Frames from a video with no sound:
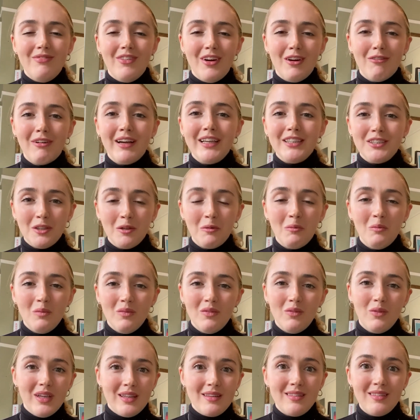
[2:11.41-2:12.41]
arranging
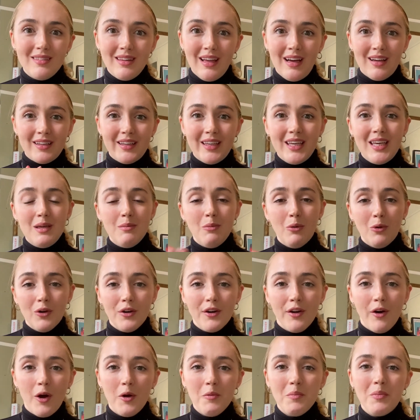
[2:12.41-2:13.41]
with that
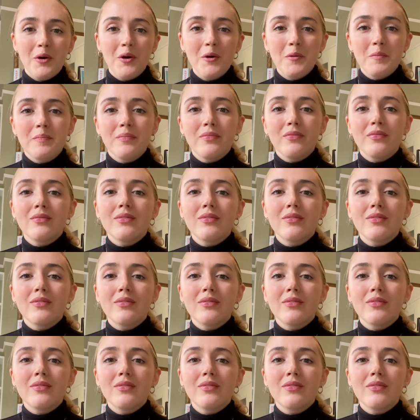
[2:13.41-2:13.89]
keyboard output.